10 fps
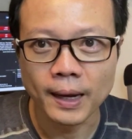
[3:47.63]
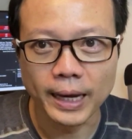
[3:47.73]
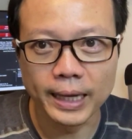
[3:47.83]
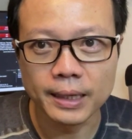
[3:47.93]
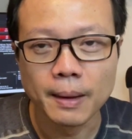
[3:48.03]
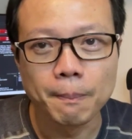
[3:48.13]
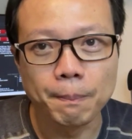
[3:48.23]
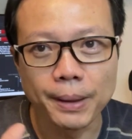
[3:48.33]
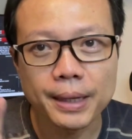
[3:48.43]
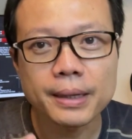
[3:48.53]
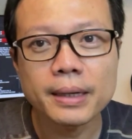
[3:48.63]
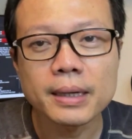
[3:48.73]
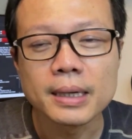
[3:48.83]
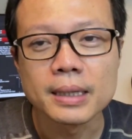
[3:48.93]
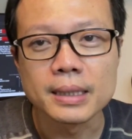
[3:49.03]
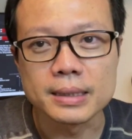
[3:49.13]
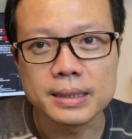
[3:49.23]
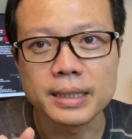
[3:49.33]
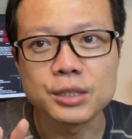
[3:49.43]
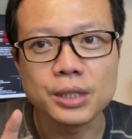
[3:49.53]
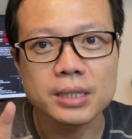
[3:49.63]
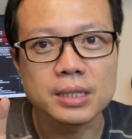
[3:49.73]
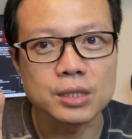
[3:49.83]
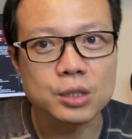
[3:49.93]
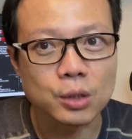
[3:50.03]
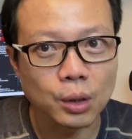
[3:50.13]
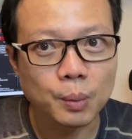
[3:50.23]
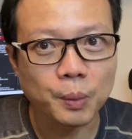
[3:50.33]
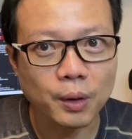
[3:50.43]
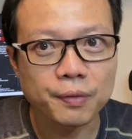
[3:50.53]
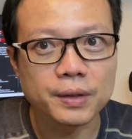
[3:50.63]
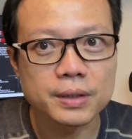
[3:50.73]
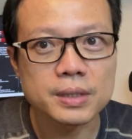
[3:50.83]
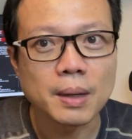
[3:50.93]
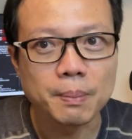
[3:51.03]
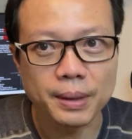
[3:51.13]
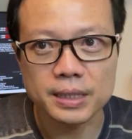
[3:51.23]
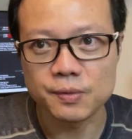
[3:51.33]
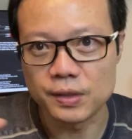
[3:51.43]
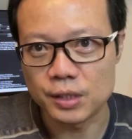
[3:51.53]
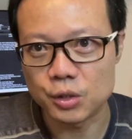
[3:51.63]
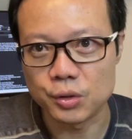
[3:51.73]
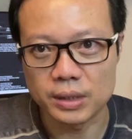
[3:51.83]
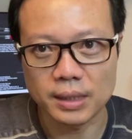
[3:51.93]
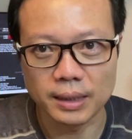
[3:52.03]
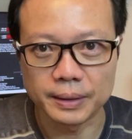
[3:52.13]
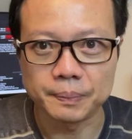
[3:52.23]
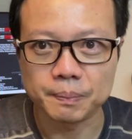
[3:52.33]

And beta is then just the slope of this best fitted straight line.